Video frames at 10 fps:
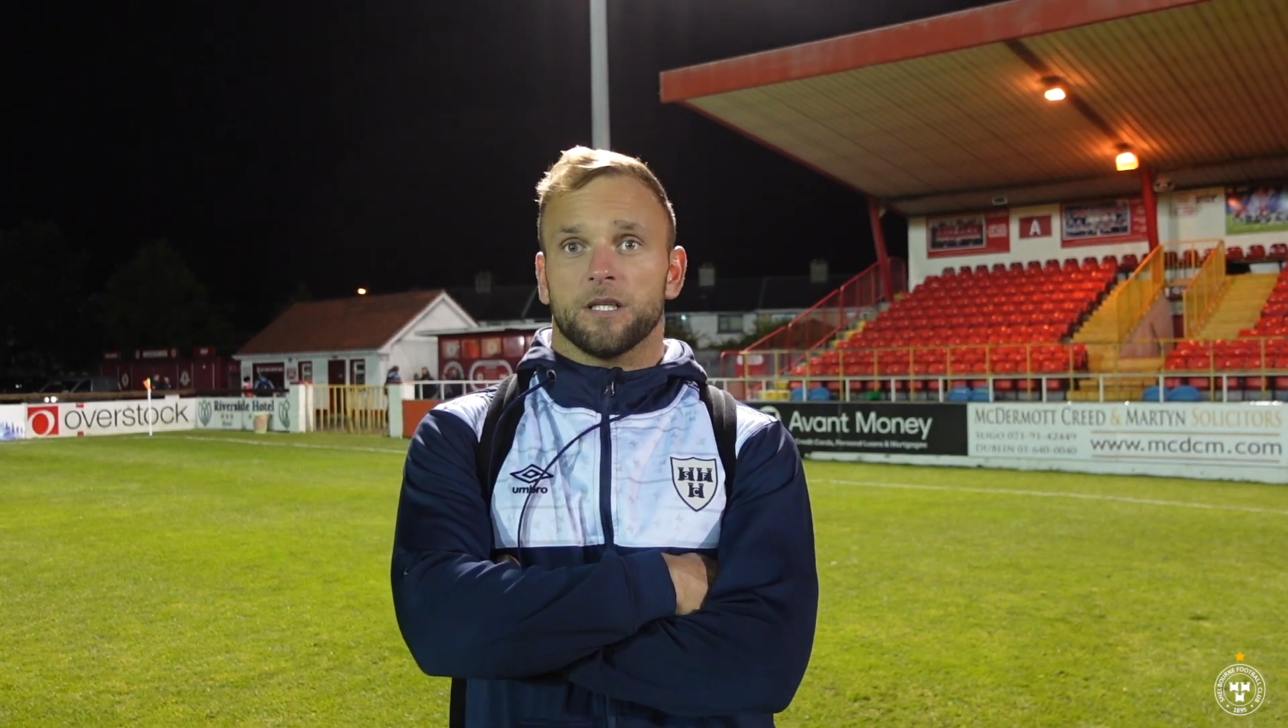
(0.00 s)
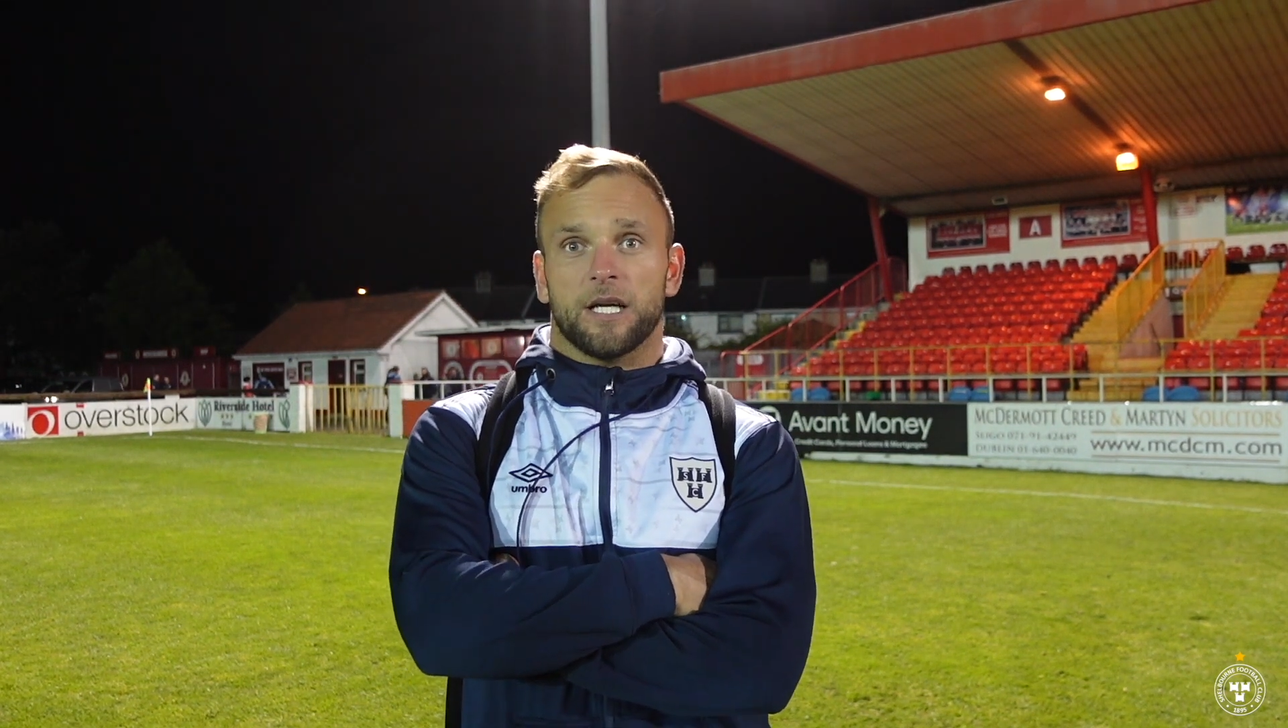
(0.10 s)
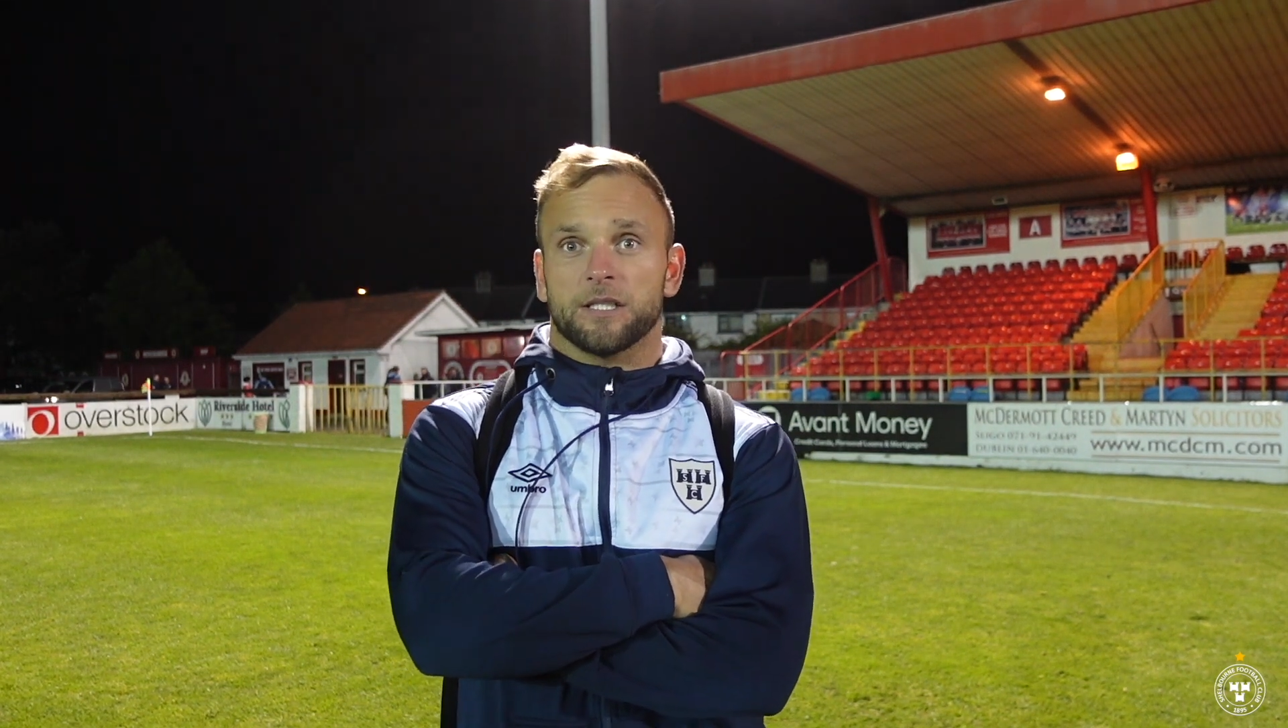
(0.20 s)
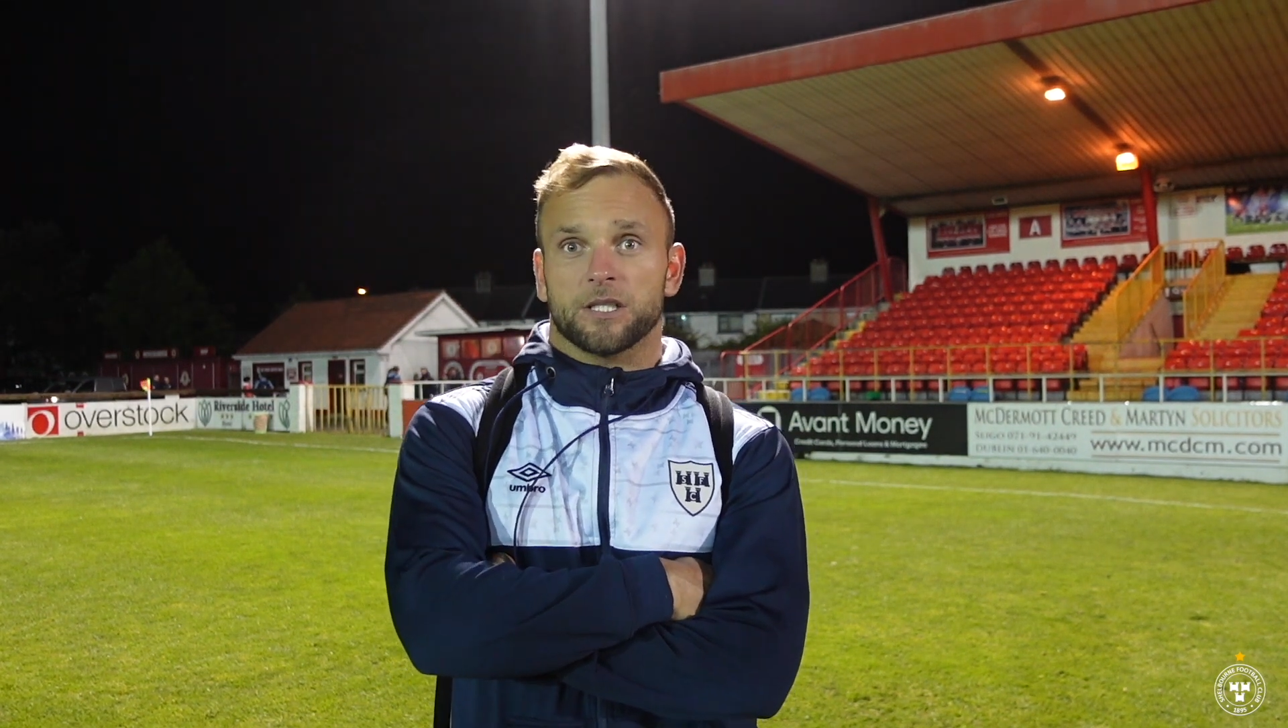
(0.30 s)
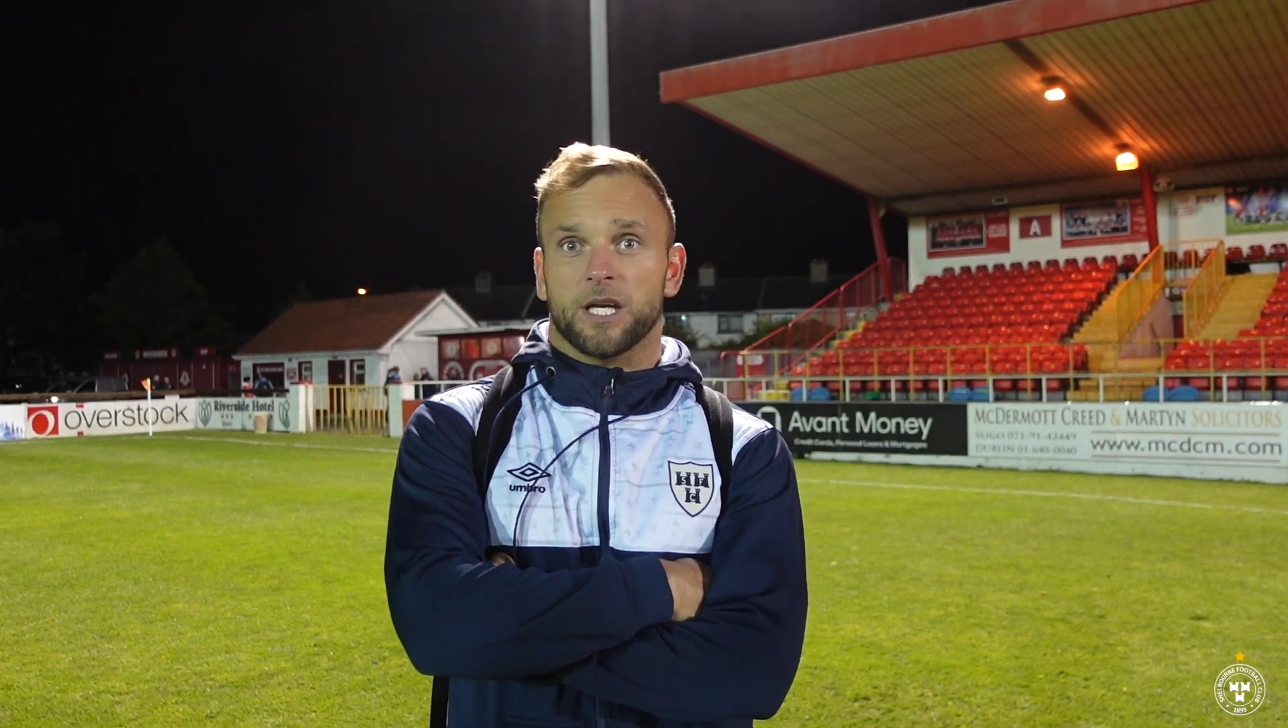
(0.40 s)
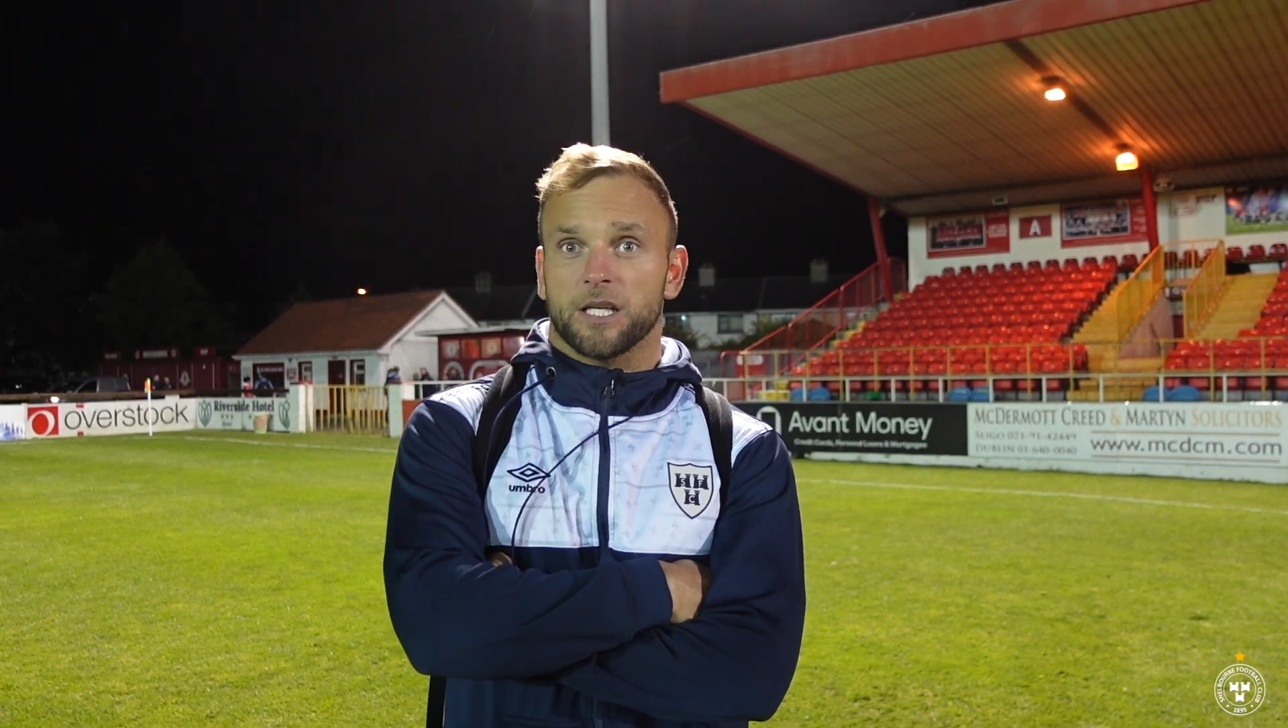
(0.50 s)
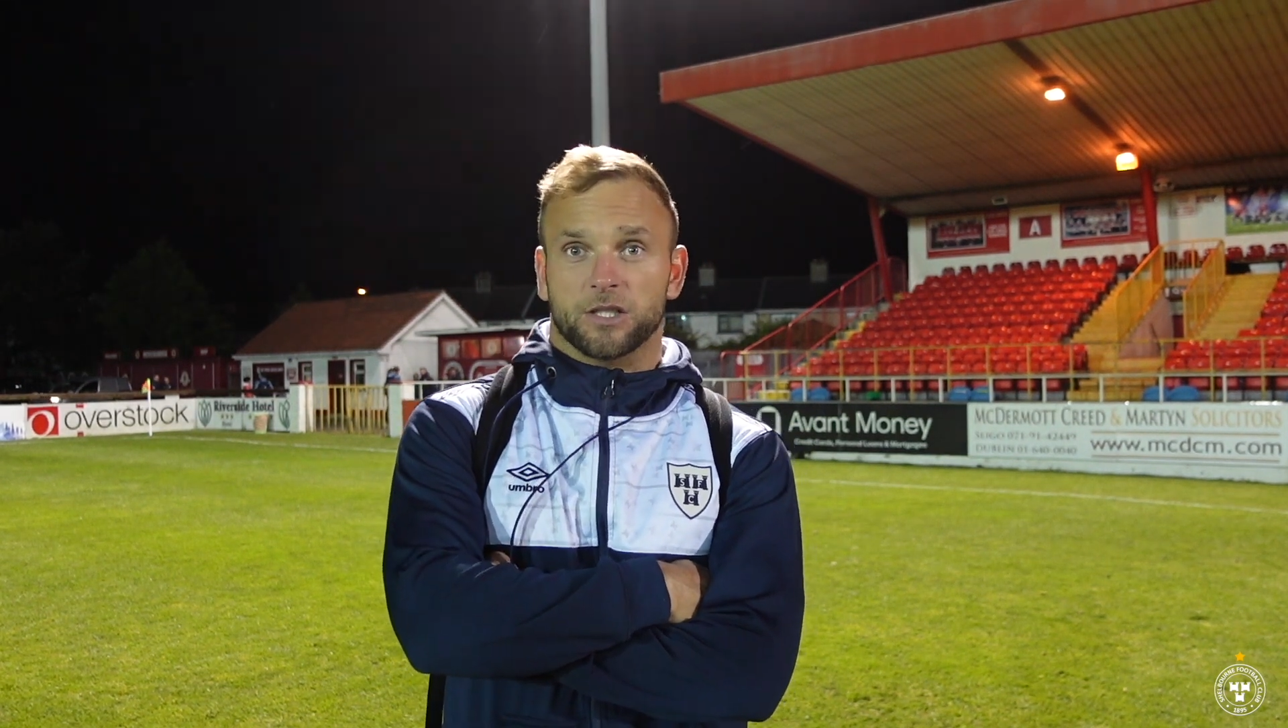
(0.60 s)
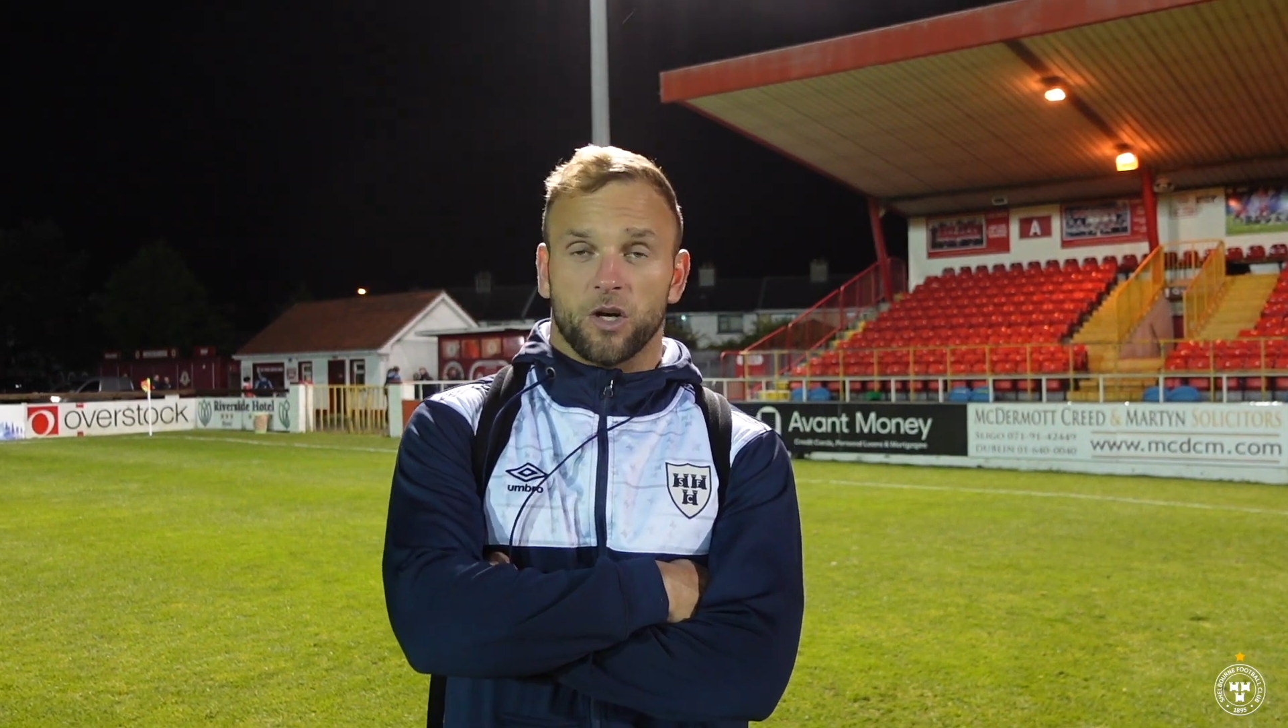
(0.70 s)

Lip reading: as you say, it's